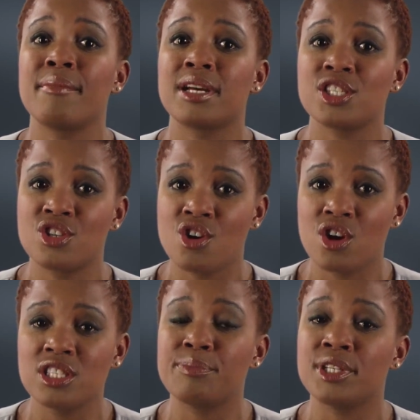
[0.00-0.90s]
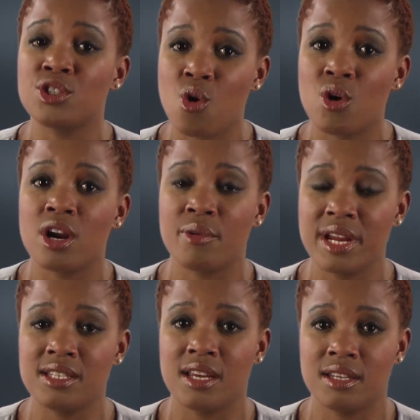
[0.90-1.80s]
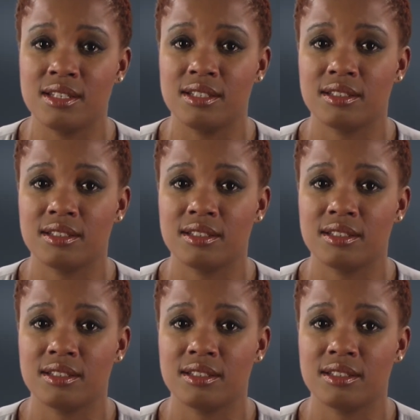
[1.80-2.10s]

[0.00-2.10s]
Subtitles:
must not be tolerated.